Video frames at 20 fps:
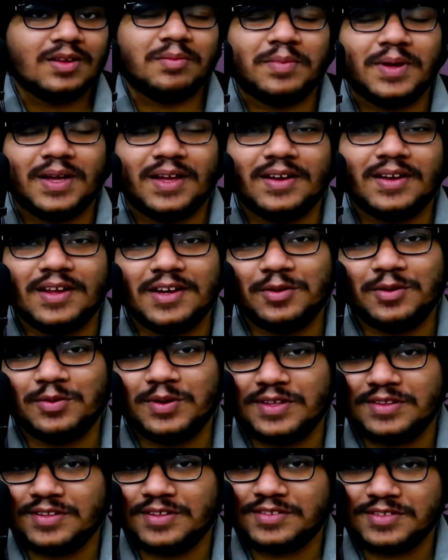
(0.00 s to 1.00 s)
But
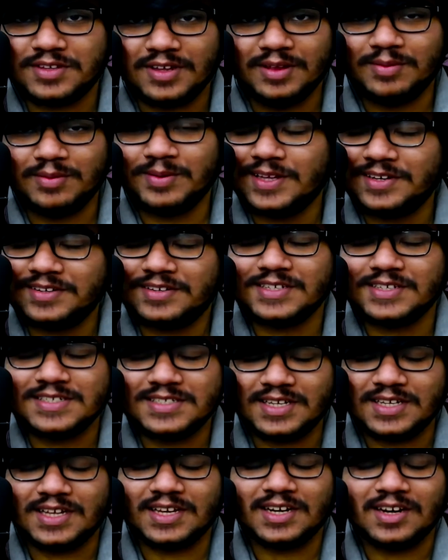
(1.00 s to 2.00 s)
anyways, it's gonna be
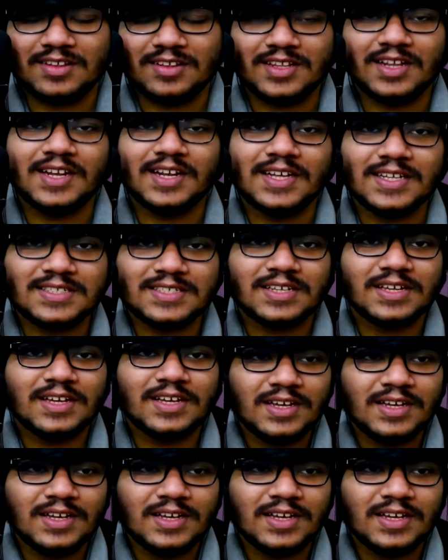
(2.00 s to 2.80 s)
interesting nonetheless.